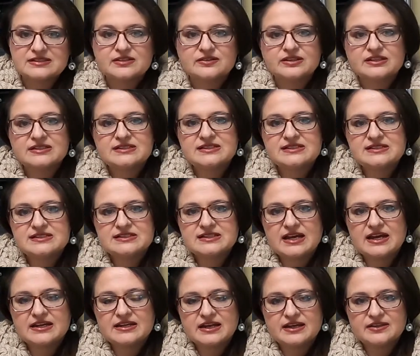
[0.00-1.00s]
so this is
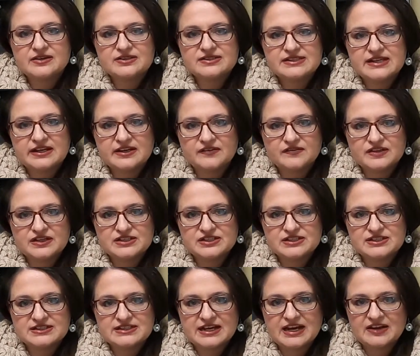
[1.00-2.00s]
another set of
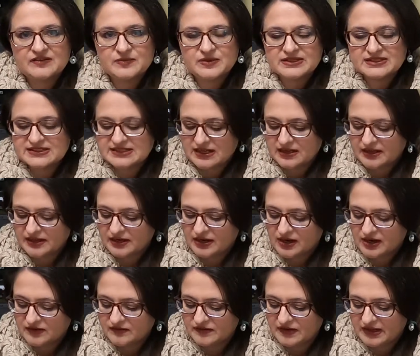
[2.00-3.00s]
dishes that I've been selling
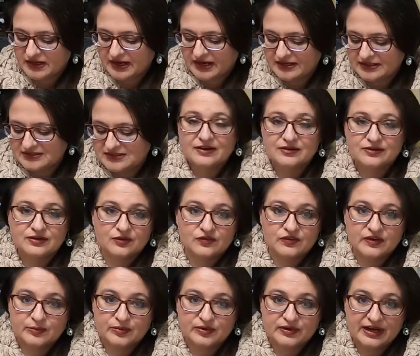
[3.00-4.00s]
off, and I don't know if
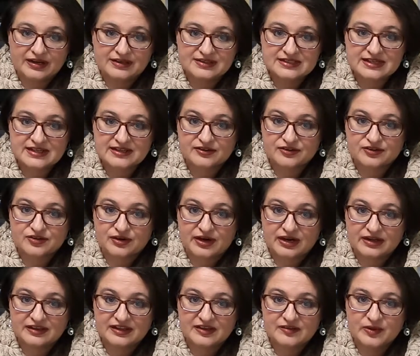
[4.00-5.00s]
I'm pronouncing it
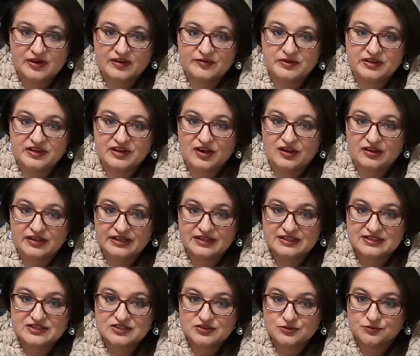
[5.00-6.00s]
correctly, but I've been calling it
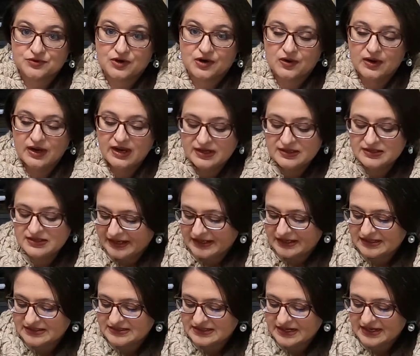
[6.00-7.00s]
Soroa.
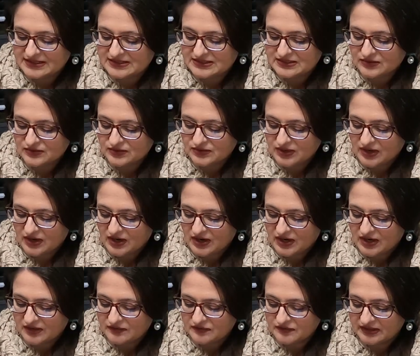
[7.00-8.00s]
And I sold
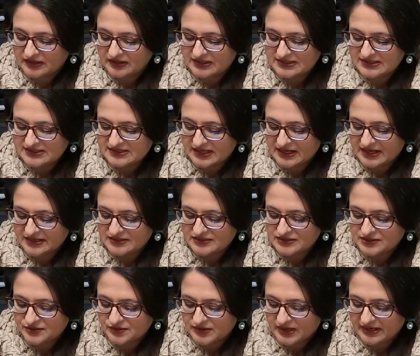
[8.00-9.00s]
off in this set
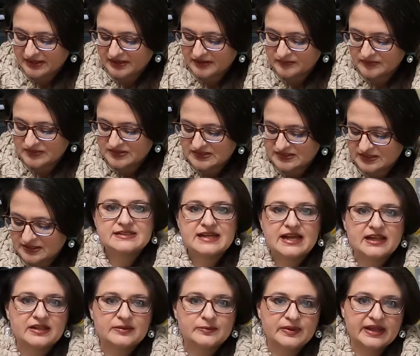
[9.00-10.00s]
2 items, a
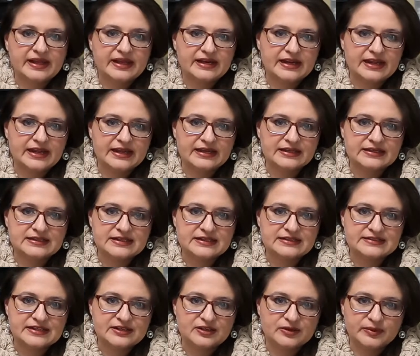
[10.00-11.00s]
salad plate and a
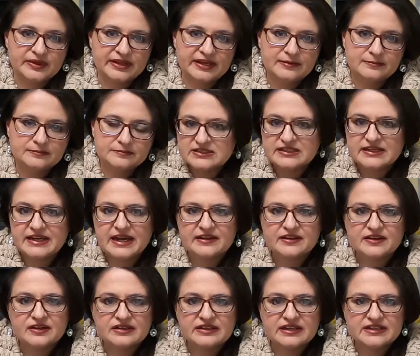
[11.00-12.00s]
dinner plate.
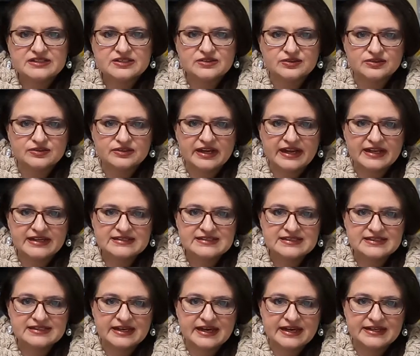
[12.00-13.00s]
Together, they totaled
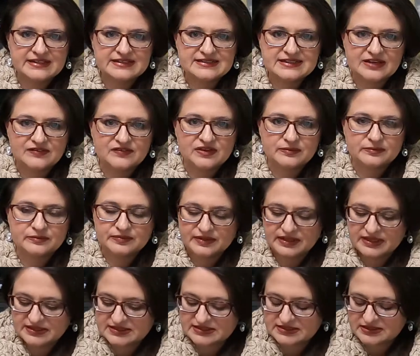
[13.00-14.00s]
$18.97
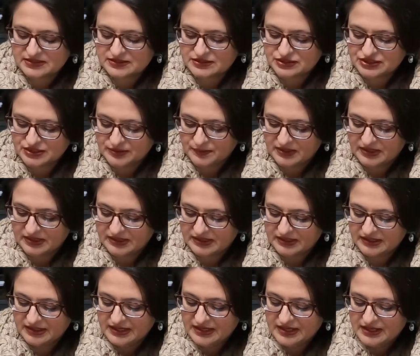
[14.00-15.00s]
plus
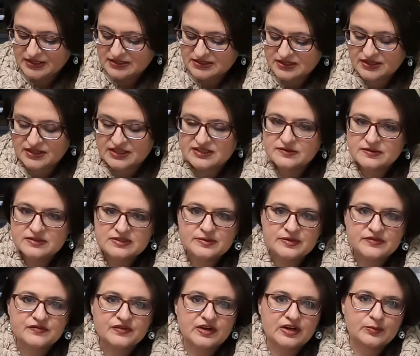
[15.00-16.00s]
shipping. So this one's
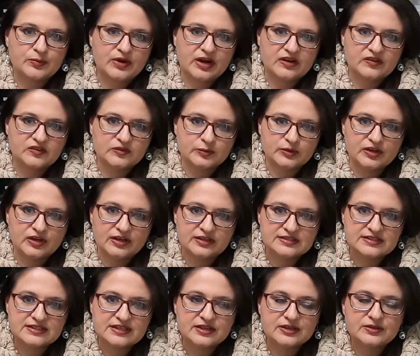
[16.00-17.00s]
been very profitable
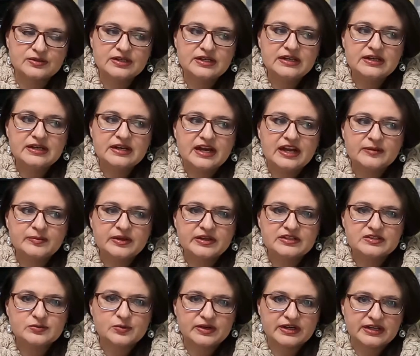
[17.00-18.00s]
also. I
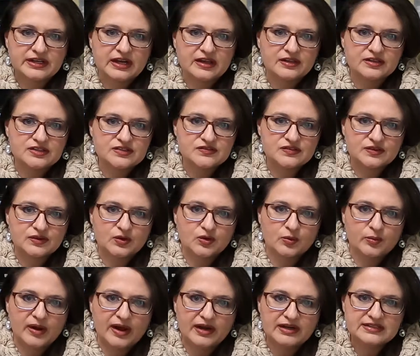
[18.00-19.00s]
paid $20 for the
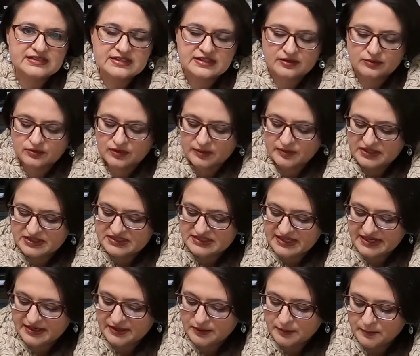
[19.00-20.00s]
whole box at a rummage
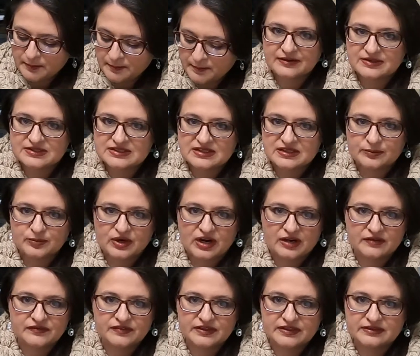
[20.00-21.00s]
sale. I was in the
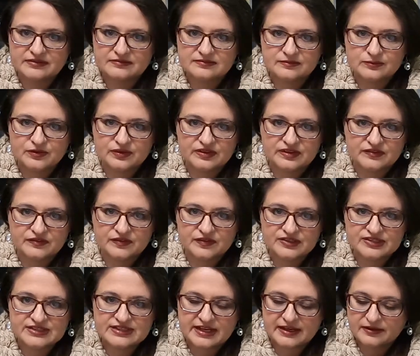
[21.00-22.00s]
profit with the
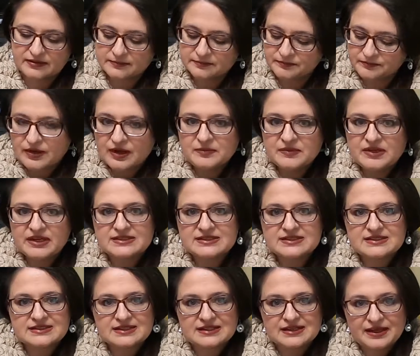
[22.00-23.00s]
first sale. So up
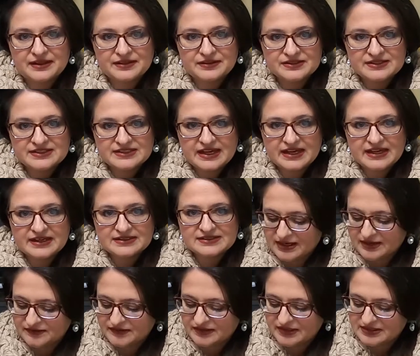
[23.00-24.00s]
next is another set
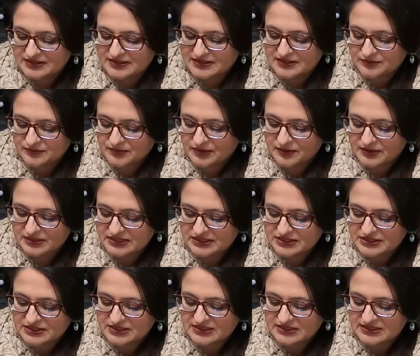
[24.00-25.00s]
of the Soroa
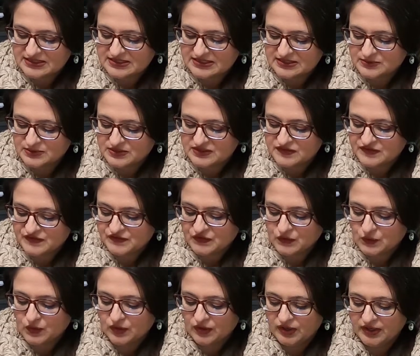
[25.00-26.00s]
dishes. This was
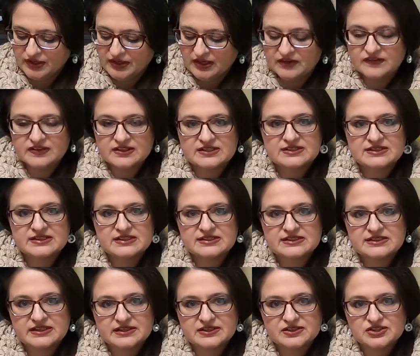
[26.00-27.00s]
4 of the
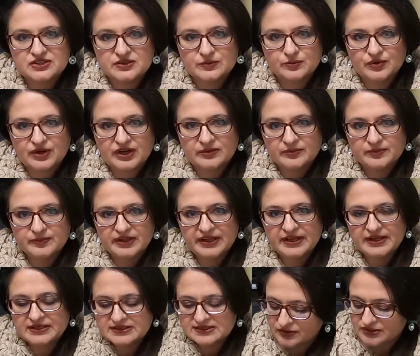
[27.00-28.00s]
6-inch bread
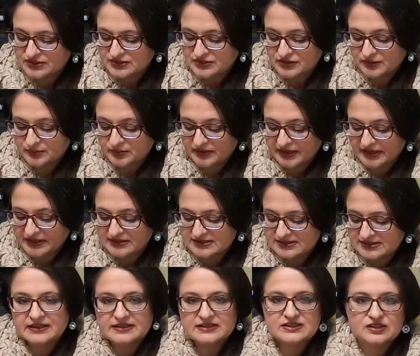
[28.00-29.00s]
plate or dessert plates,
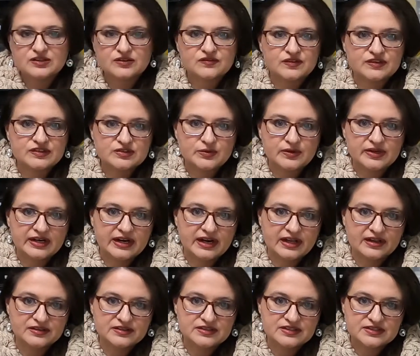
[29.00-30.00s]
and it sold for
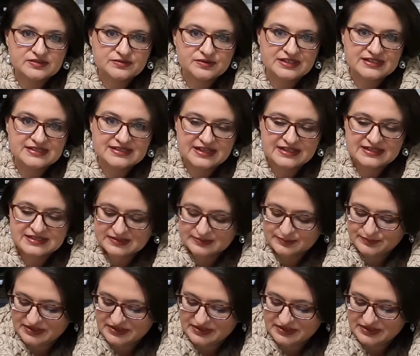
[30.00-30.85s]
$20.20